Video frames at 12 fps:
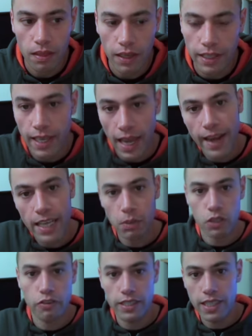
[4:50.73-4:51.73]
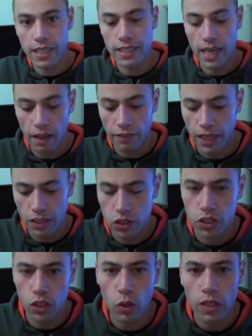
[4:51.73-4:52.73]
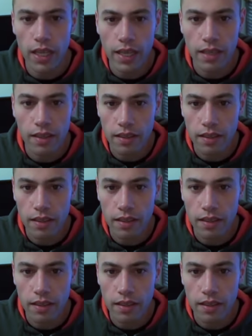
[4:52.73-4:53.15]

I didn't get an Xbox 360 out. I think I just sold it.